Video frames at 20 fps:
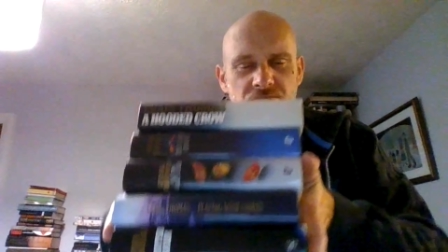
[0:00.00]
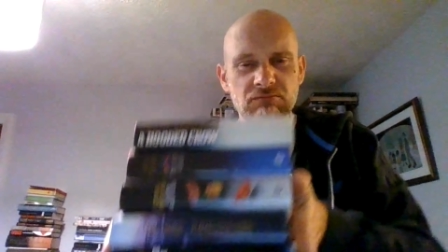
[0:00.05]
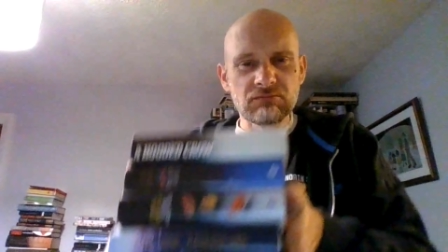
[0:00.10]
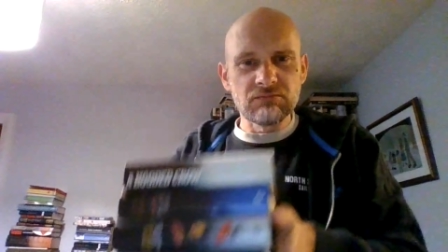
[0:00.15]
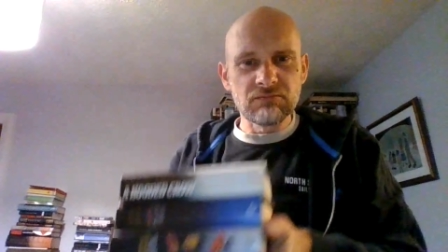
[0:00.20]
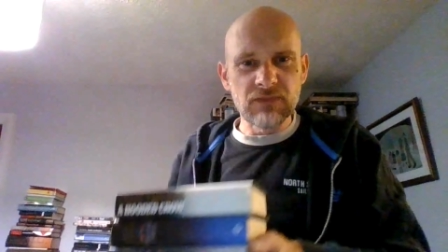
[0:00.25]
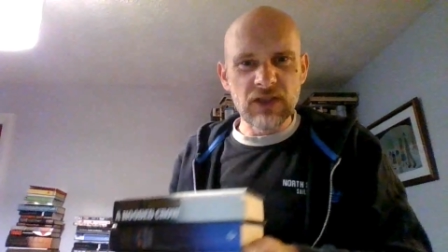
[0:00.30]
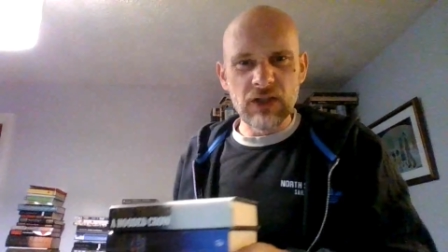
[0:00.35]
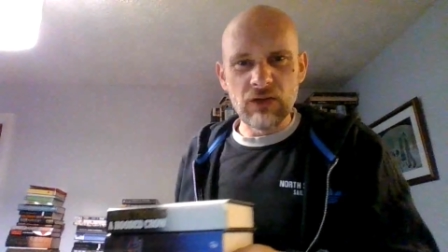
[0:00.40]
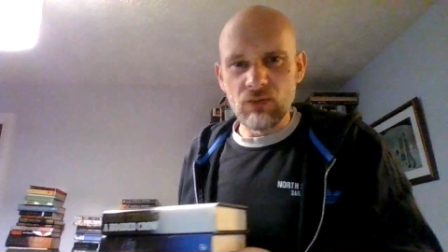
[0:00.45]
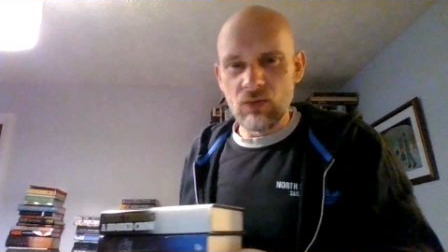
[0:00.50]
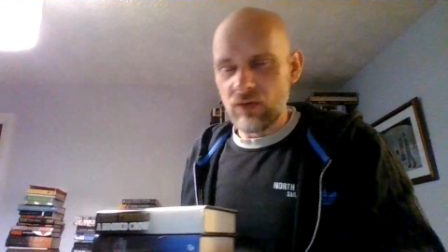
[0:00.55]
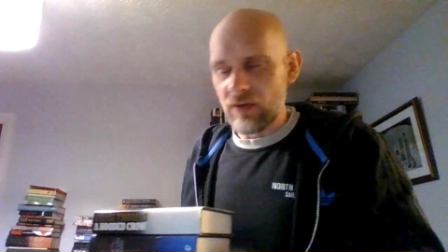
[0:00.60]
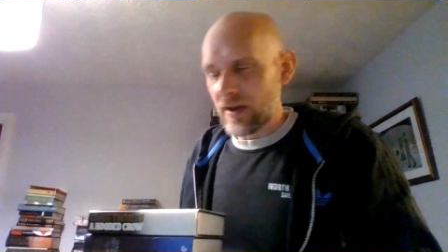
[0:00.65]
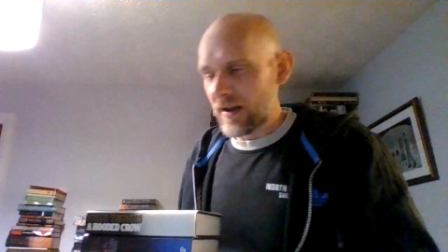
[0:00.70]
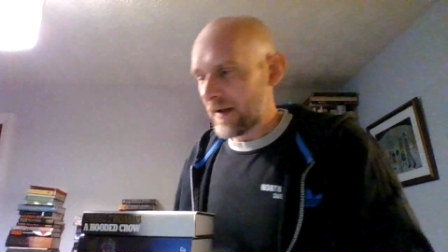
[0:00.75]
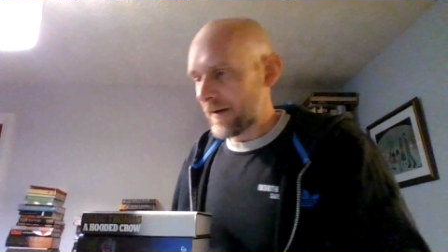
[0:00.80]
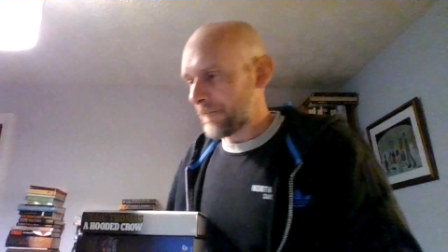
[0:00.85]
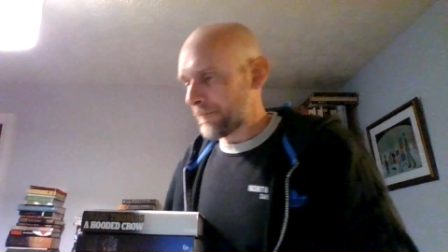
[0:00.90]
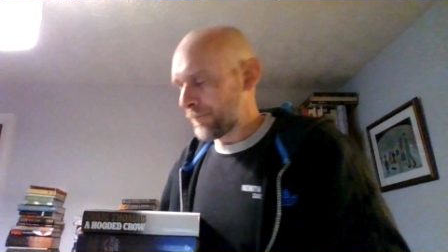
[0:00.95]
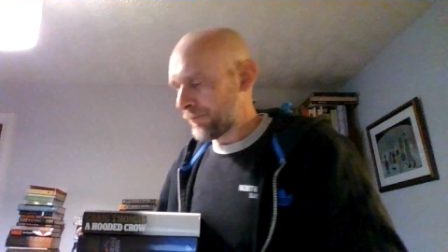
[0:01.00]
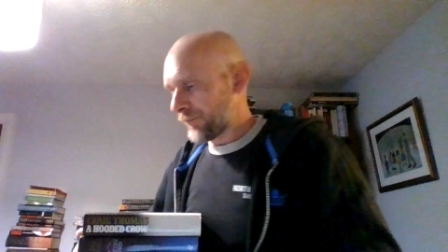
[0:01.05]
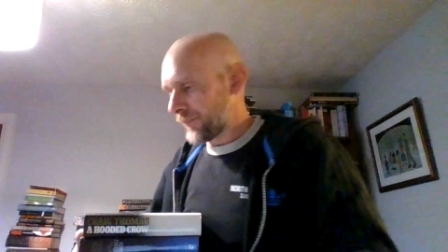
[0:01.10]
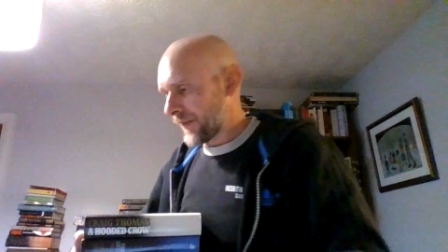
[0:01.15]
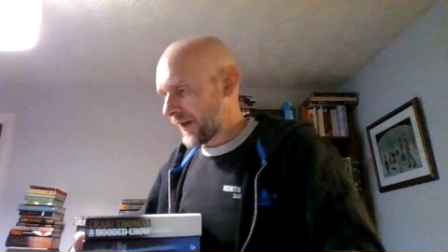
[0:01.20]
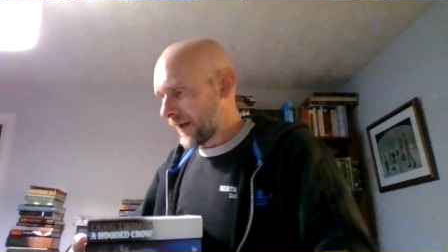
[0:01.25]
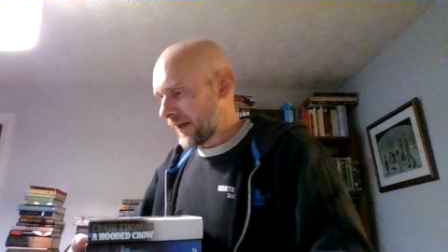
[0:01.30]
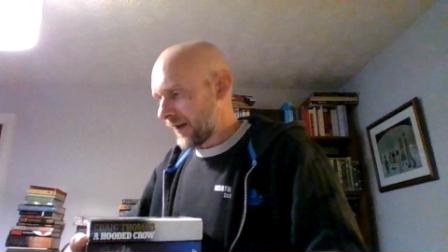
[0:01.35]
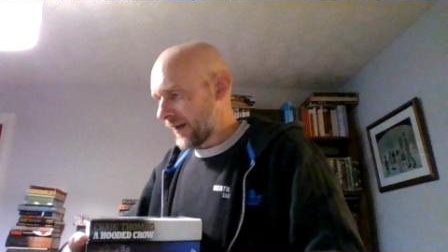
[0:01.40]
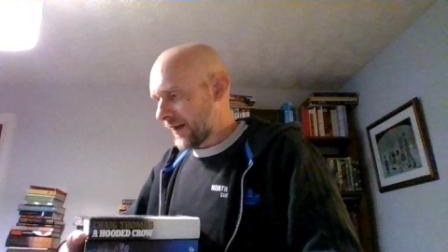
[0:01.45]
That
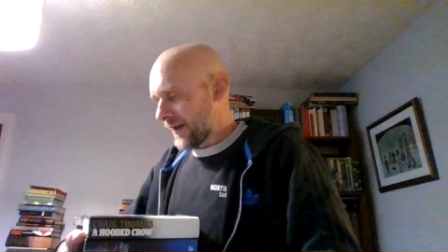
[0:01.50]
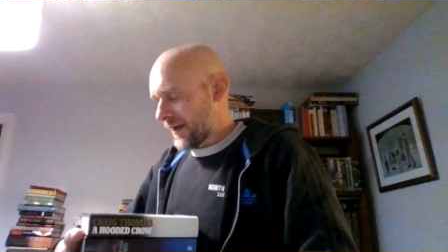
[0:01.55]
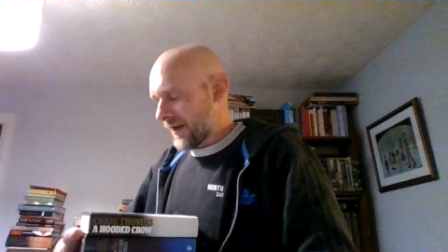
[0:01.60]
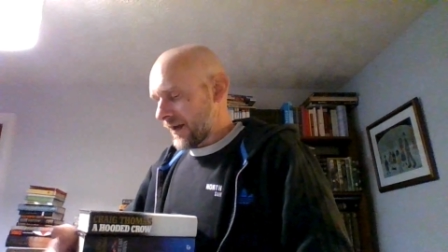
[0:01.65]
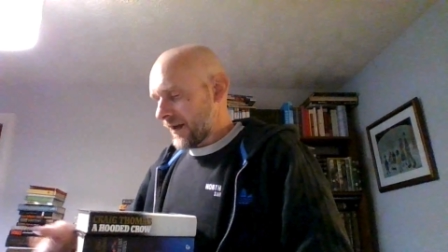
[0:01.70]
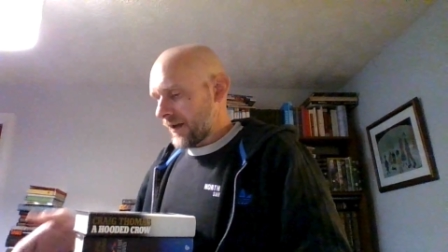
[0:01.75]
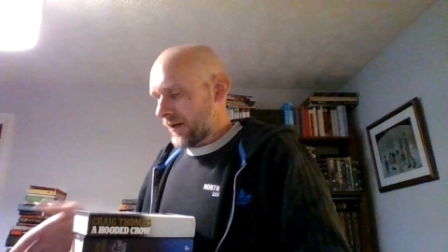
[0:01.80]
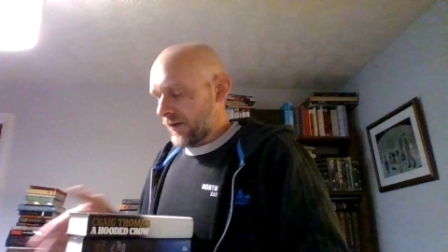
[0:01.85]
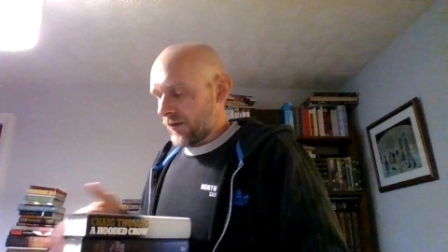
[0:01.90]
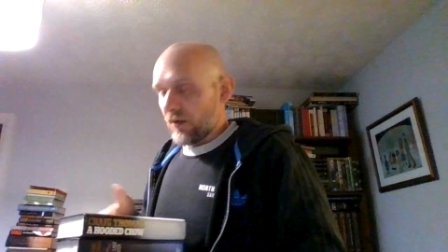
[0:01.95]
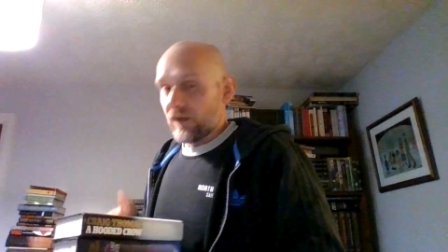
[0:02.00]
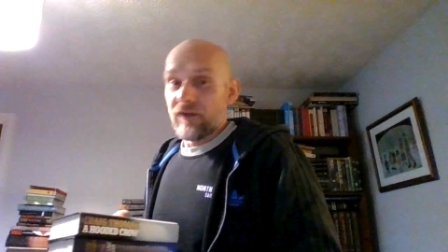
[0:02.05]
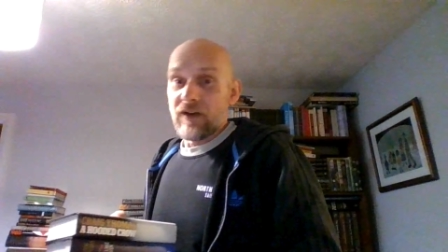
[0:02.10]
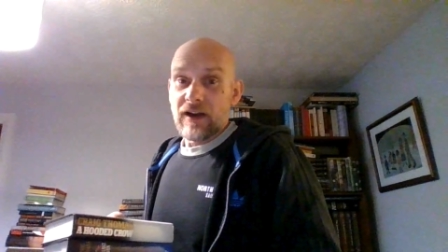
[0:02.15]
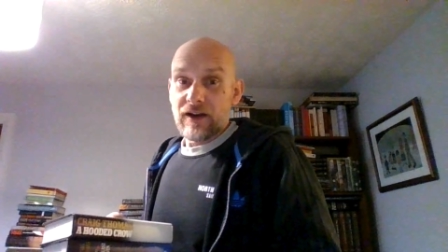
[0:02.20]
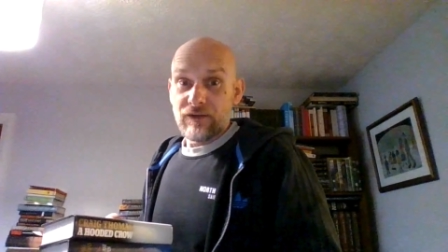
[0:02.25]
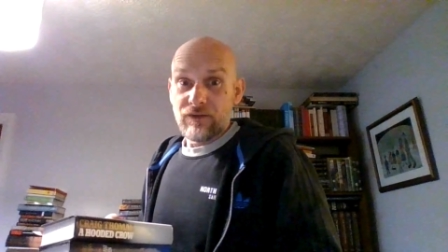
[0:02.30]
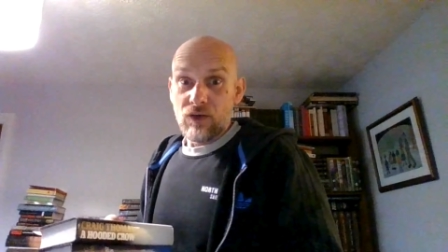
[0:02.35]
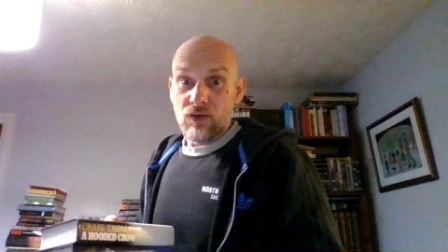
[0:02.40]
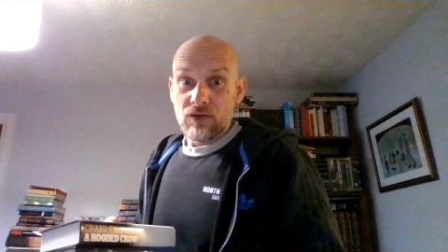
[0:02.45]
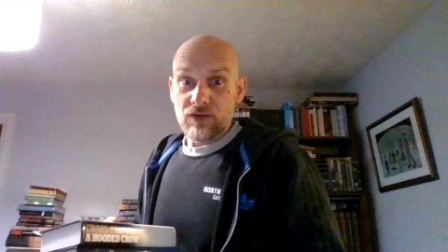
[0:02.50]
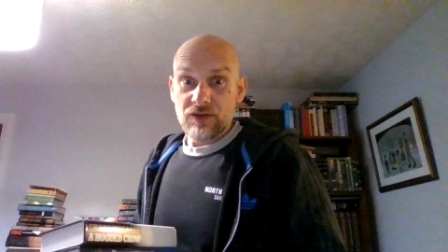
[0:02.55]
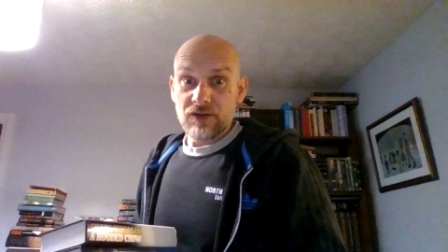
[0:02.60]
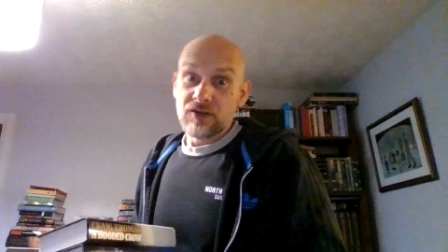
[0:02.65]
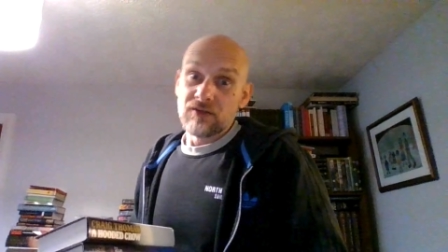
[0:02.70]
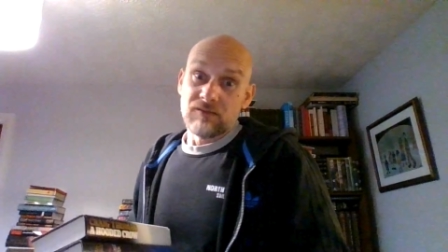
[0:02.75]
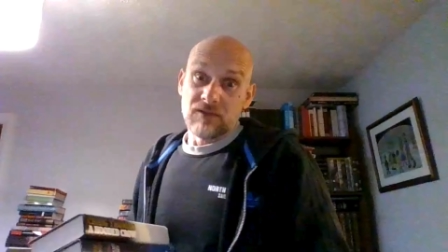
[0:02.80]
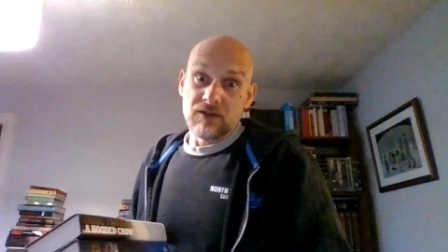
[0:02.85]
or Firefox